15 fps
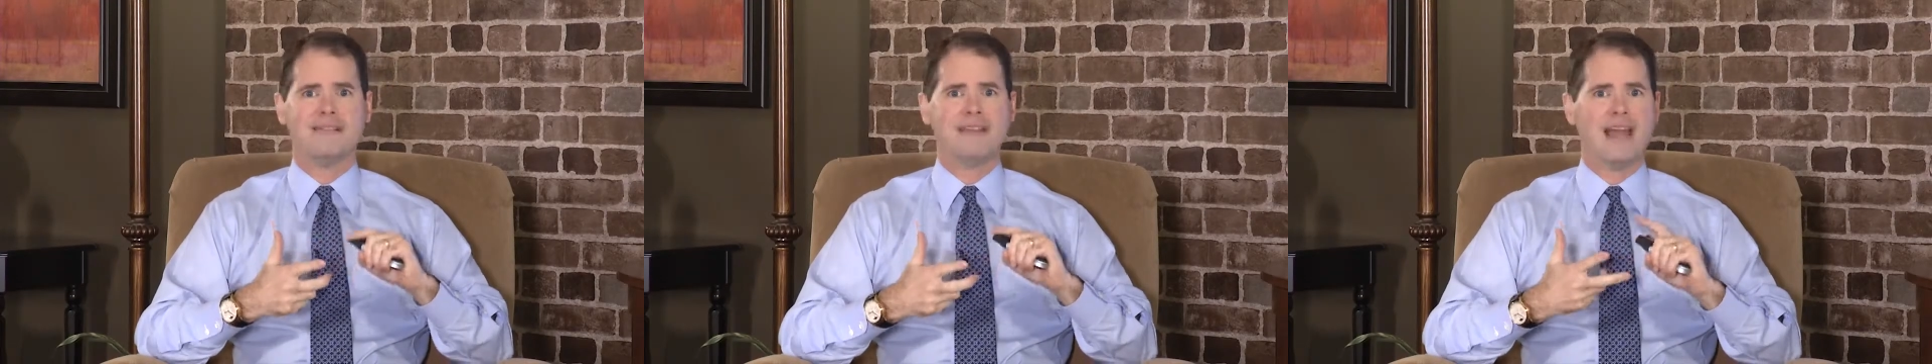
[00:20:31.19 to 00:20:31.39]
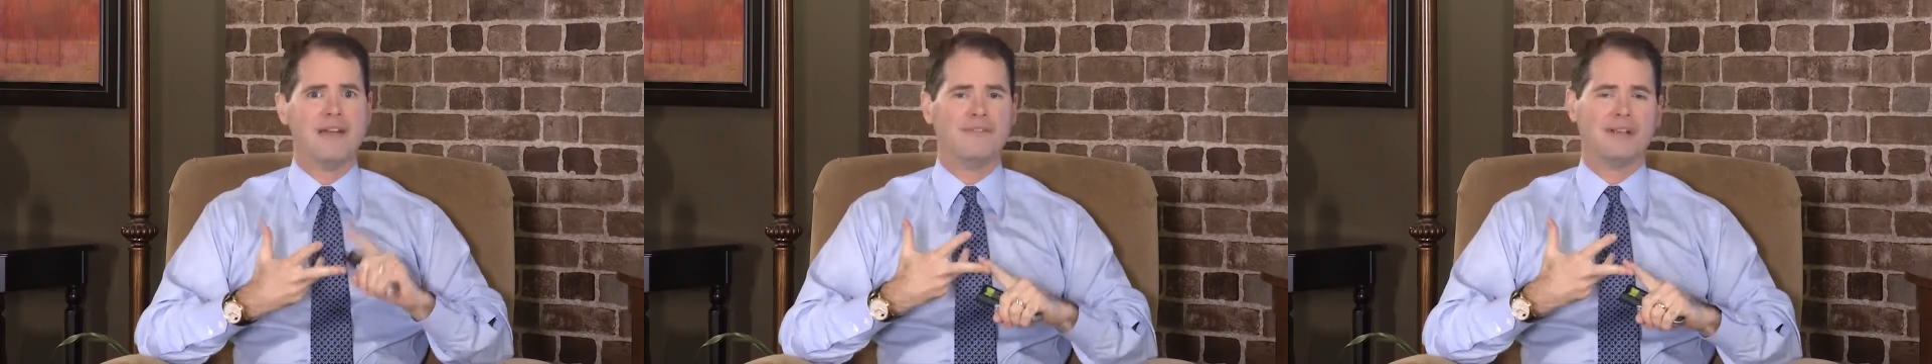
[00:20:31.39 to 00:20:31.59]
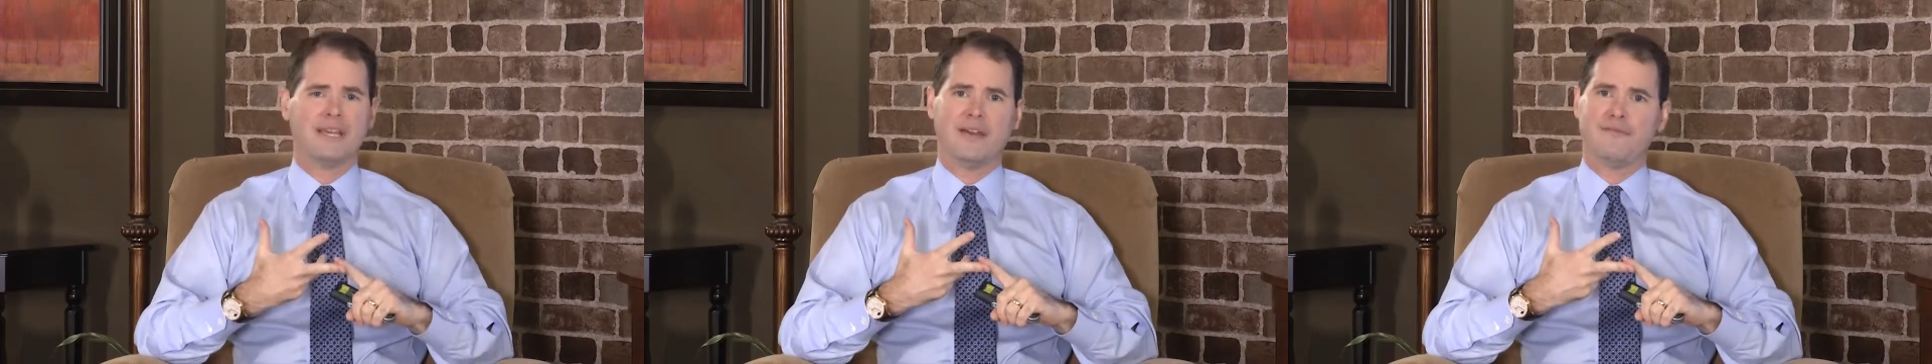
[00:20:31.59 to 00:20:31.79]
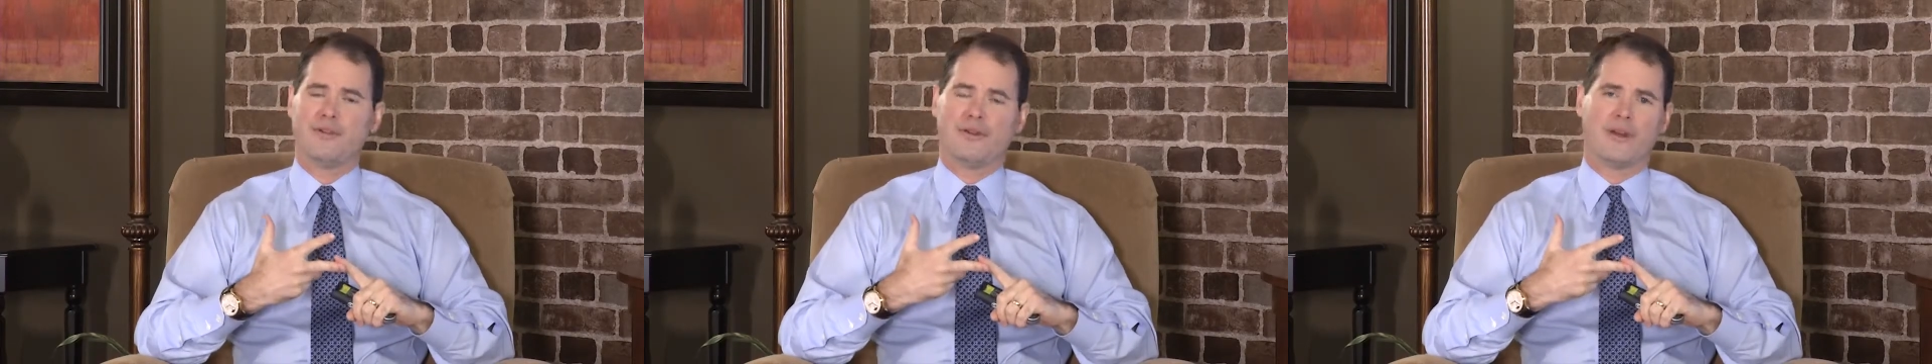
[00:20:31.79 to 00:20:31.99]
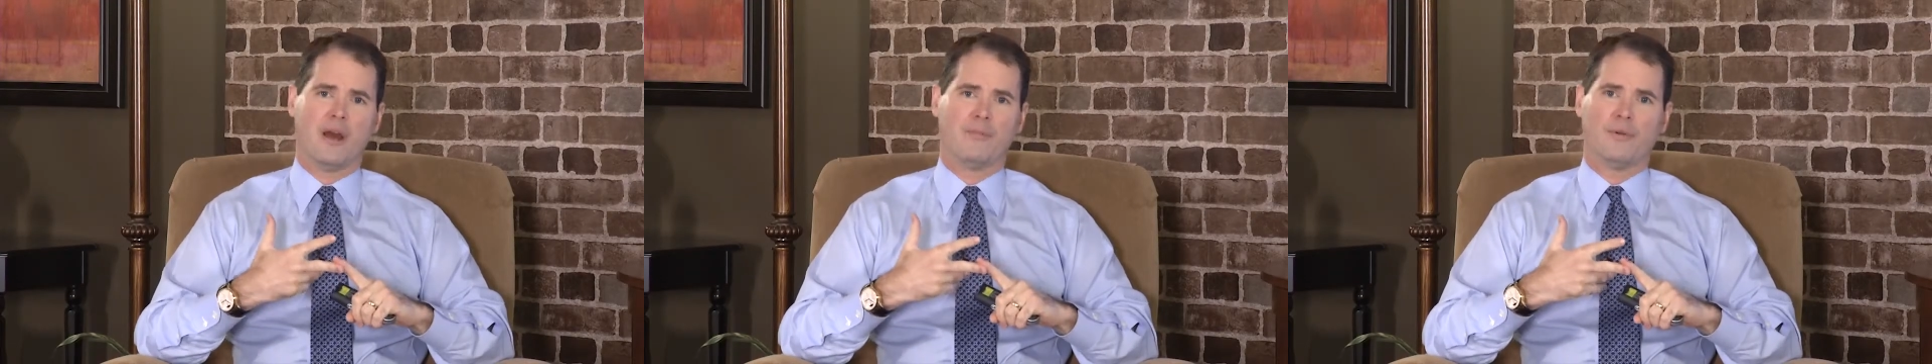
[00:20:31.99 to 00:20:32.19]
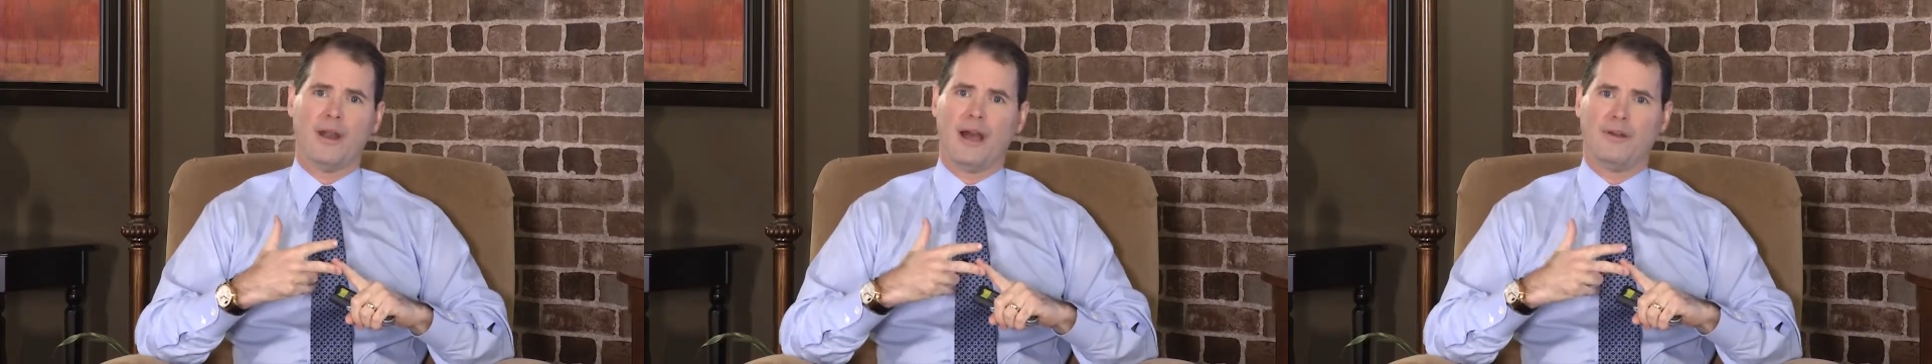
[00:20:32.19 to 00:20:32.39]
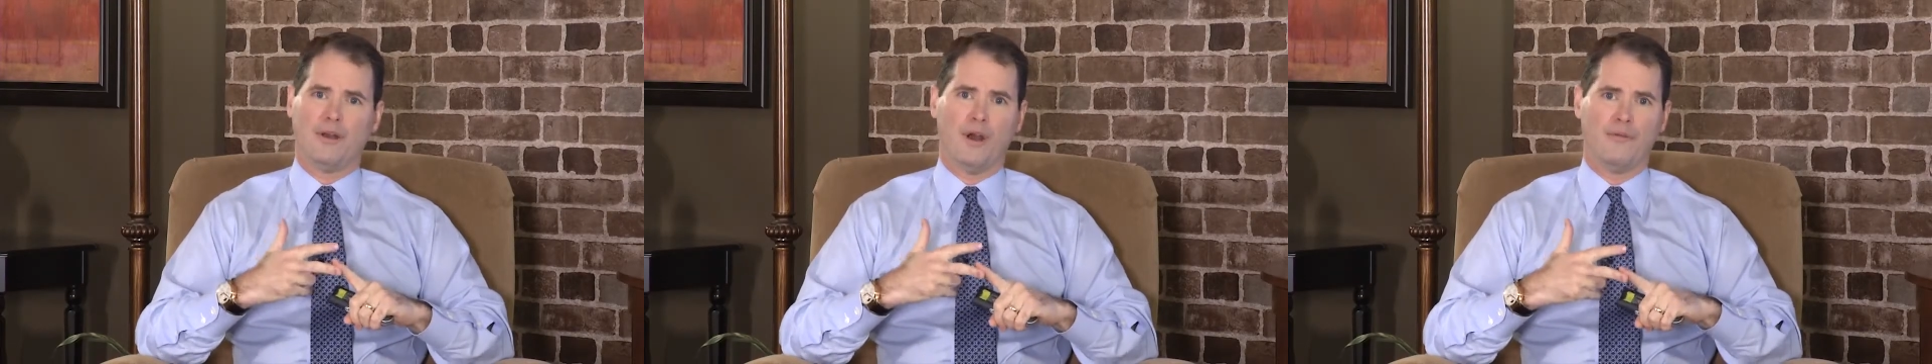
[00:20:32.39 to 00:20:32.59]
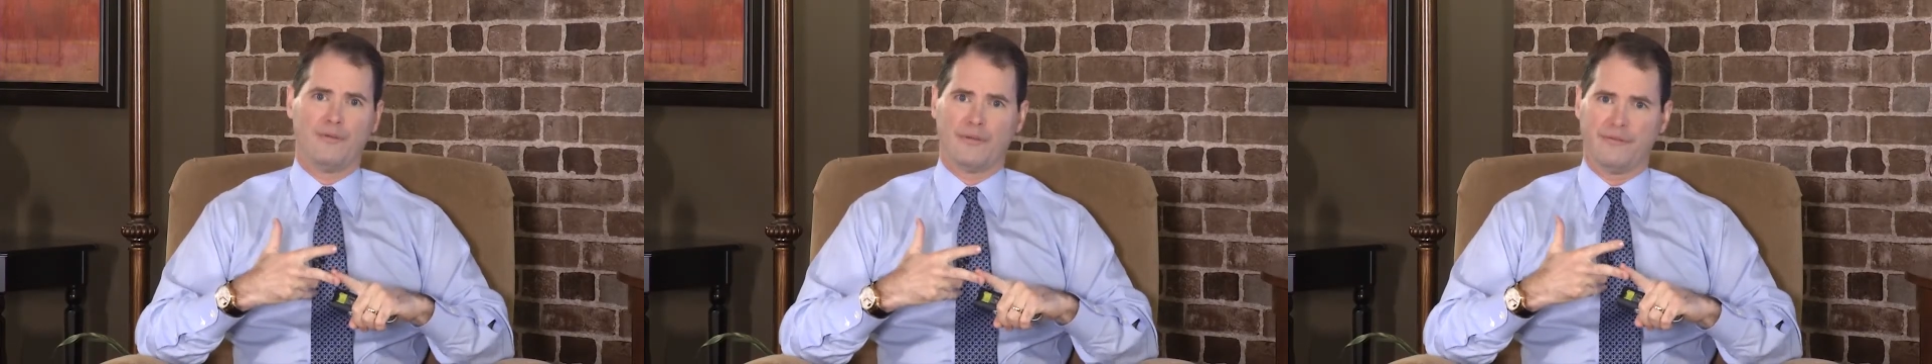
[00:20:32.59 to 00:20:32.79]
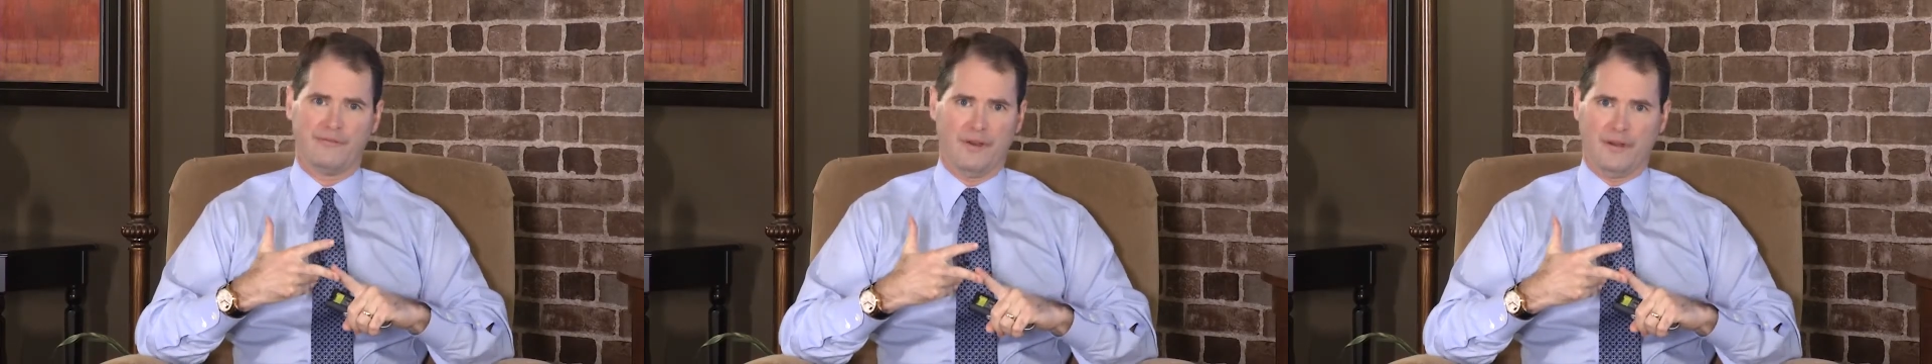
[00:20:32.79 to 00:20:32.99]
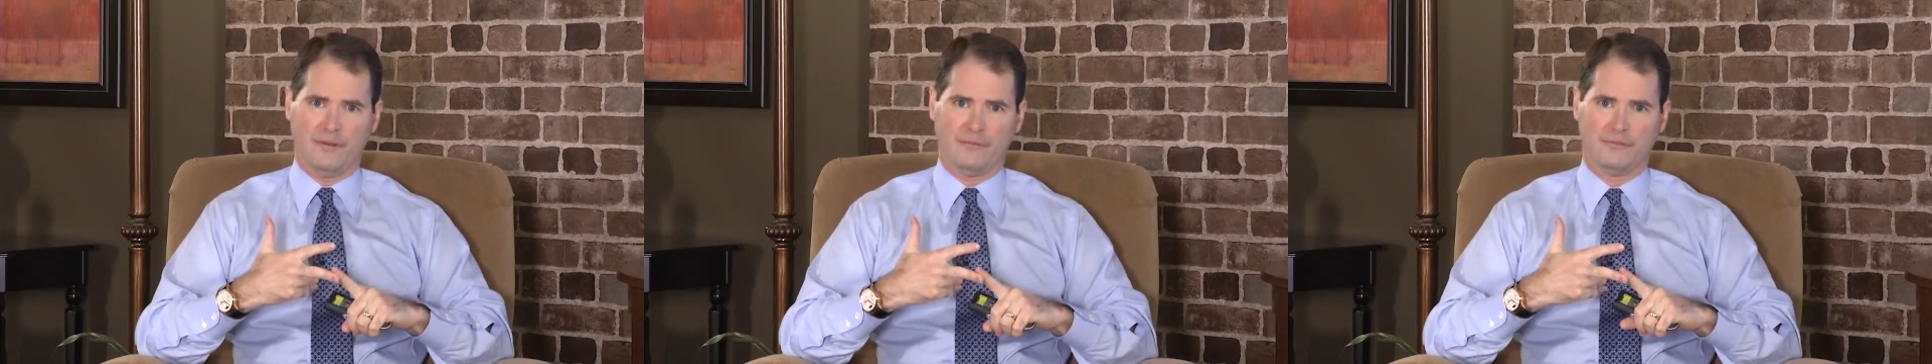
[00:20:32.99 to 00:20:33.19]
never give your number out over the
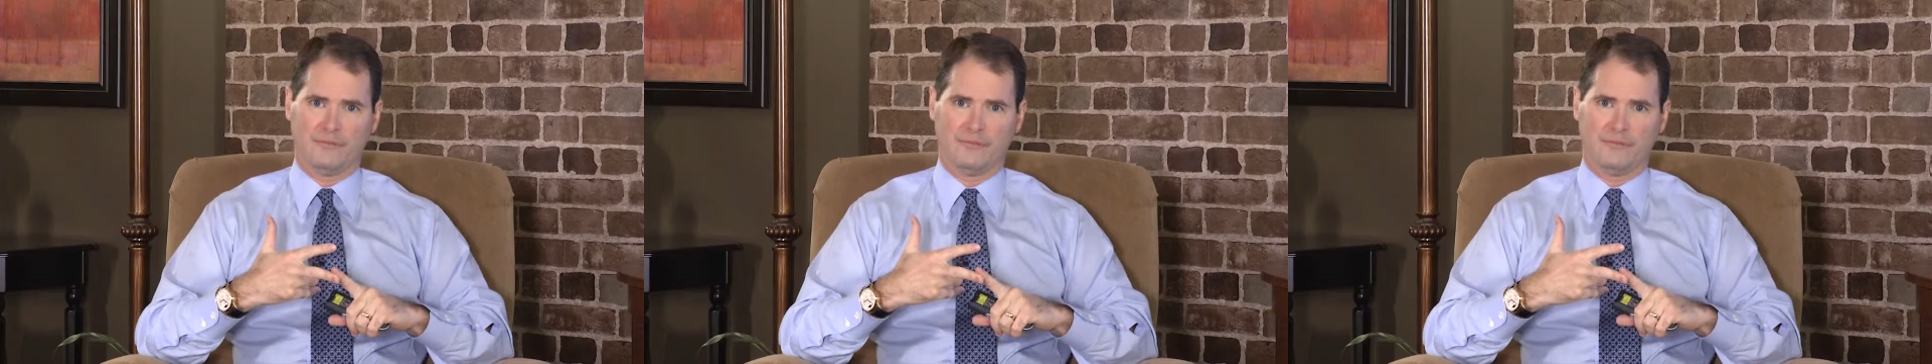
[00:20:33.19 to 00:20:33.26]
phone.